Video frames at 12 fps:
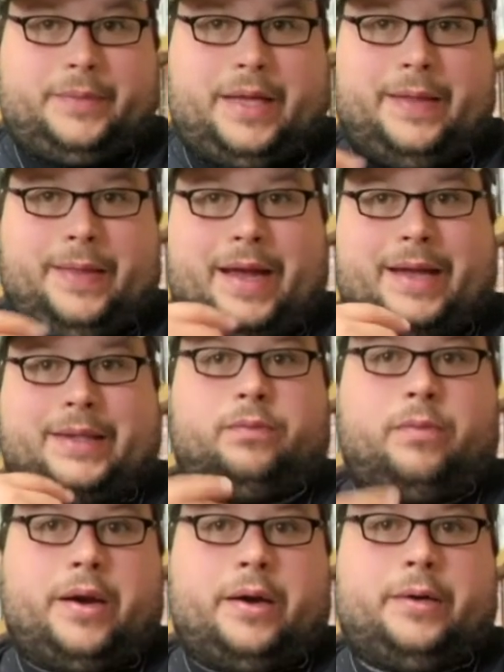And that's
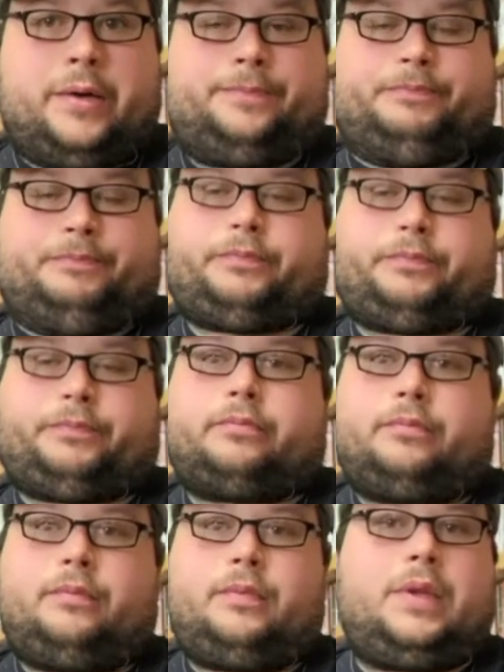where
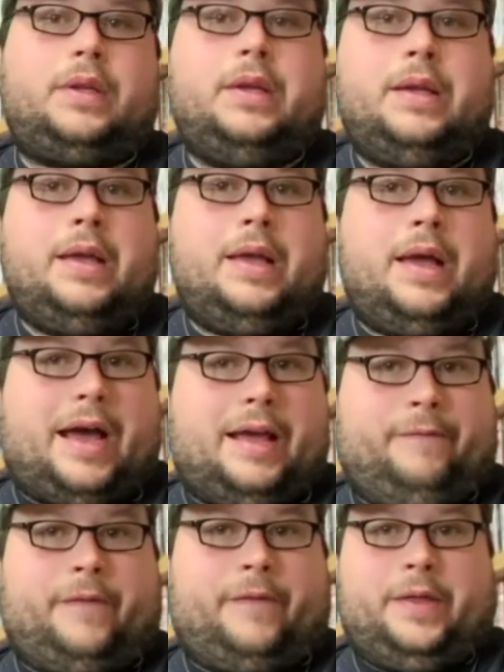I
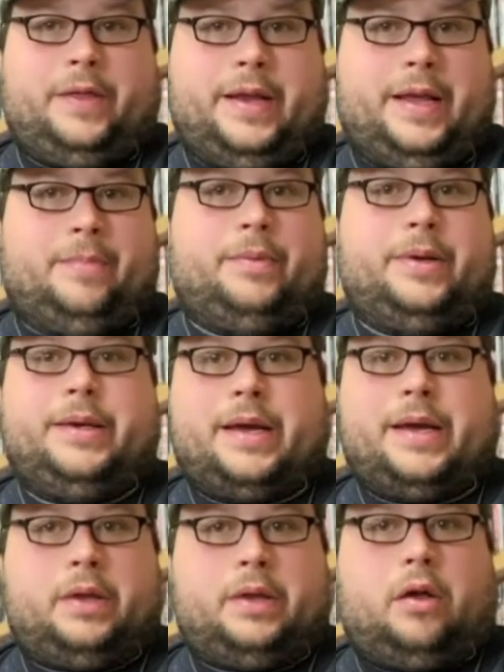found the name
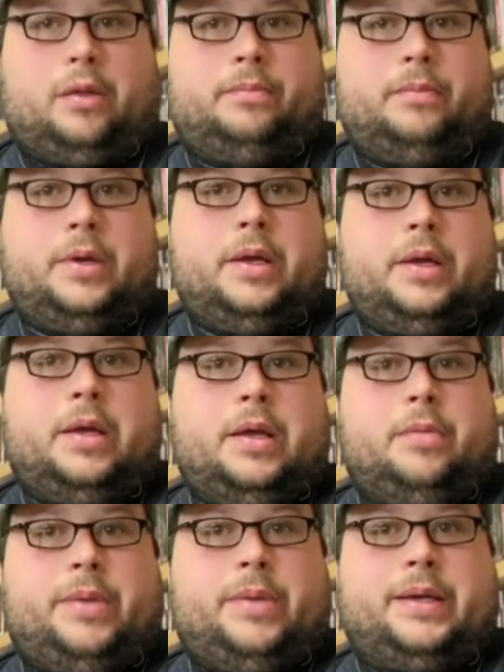Death Calm,
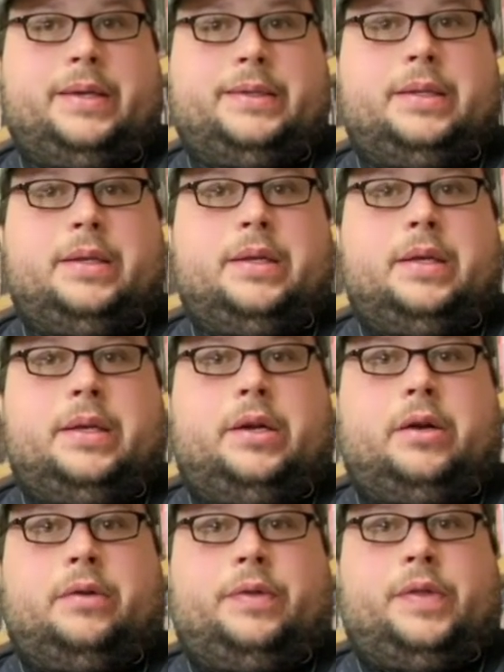because, you
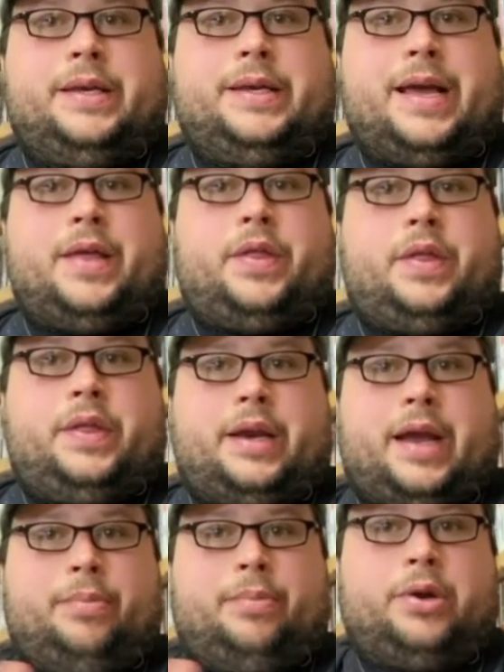know, the death that
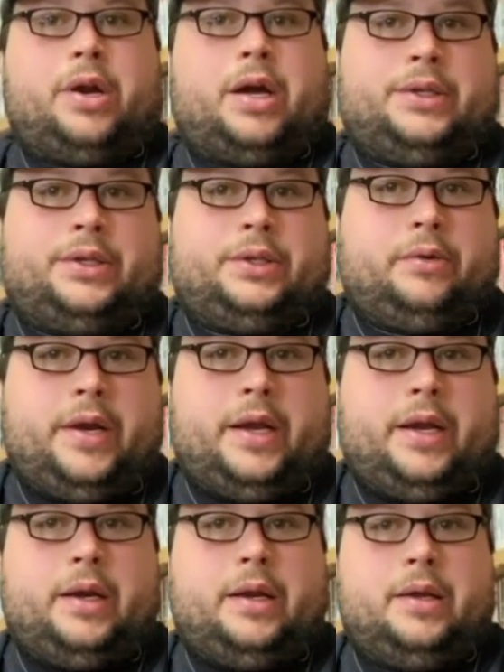I put on
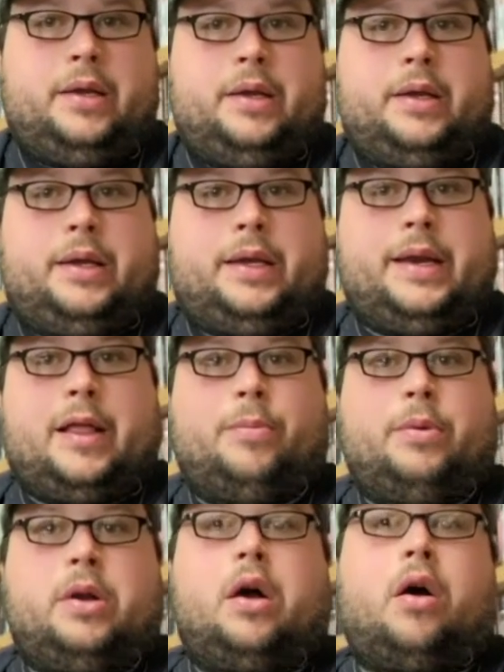screen can
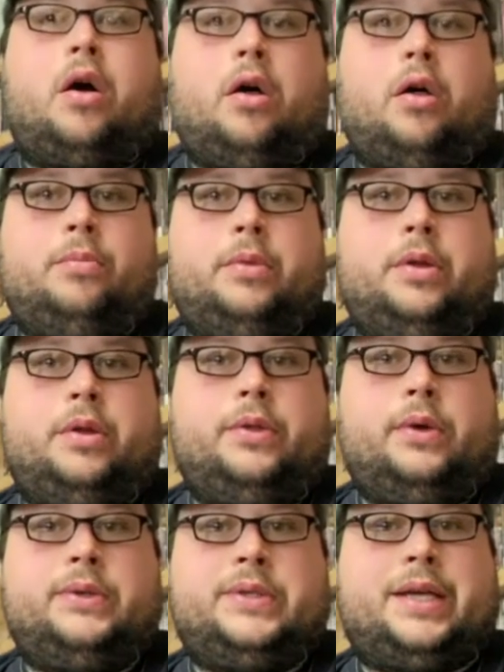help calm
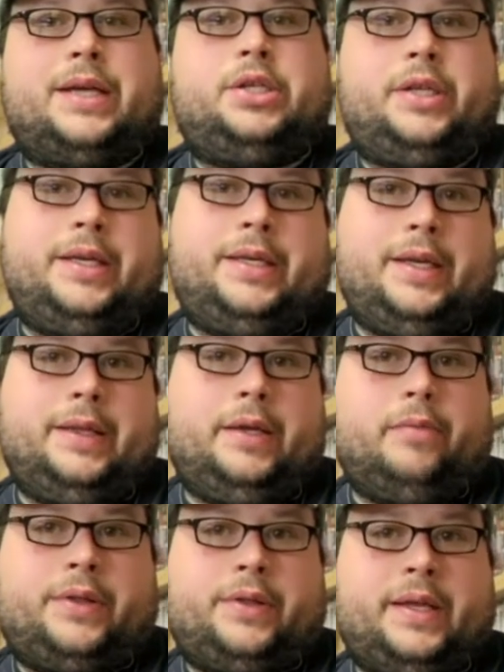those actually dealing
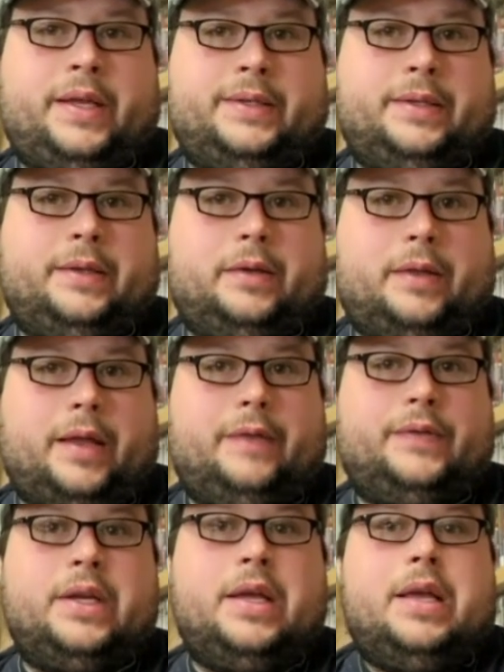with things in their
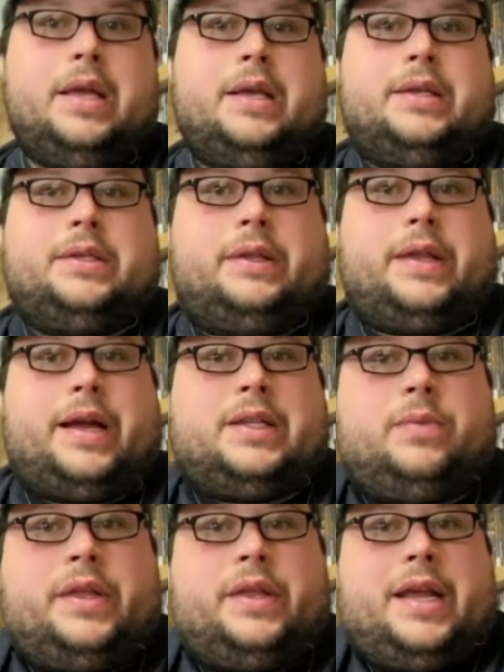lives. So
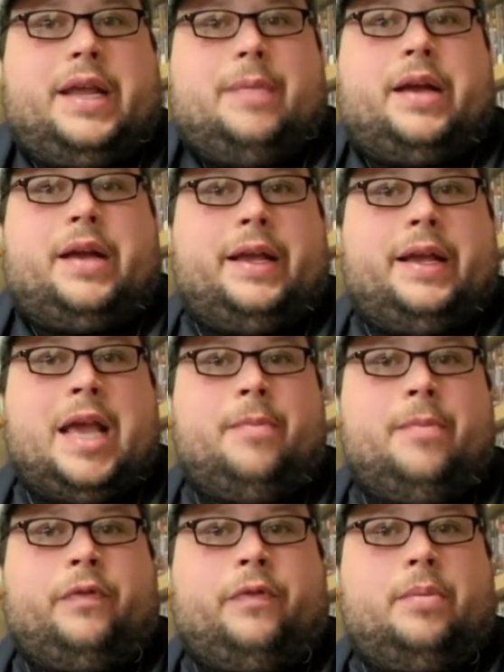that's where the name kind of
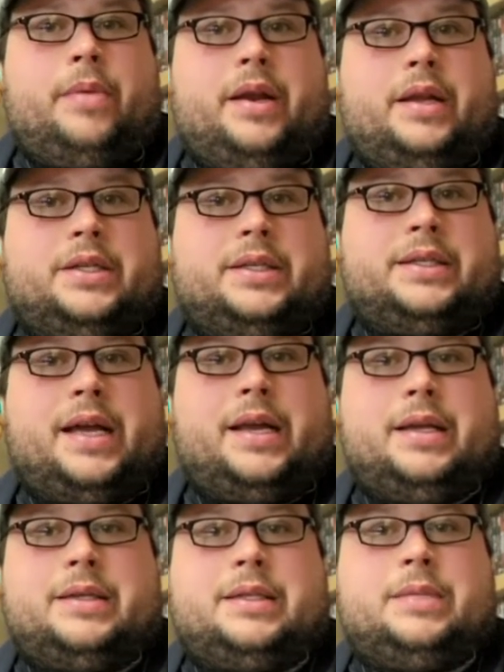came from, and it just kind
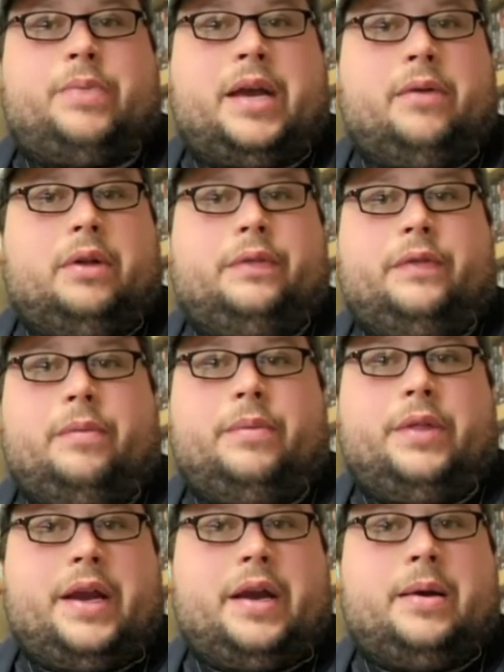of spiraled from
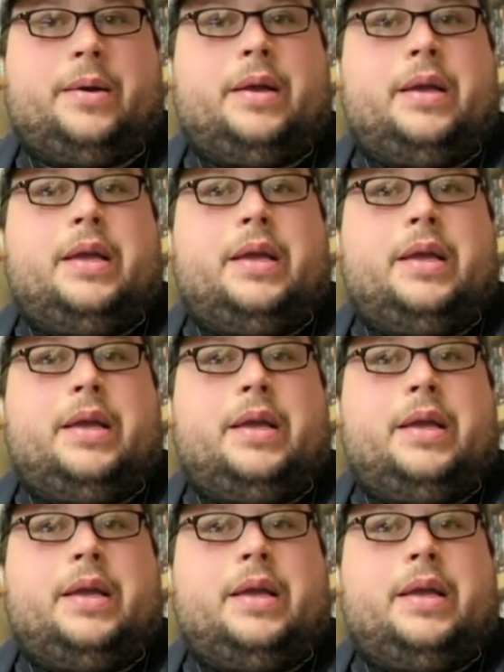there.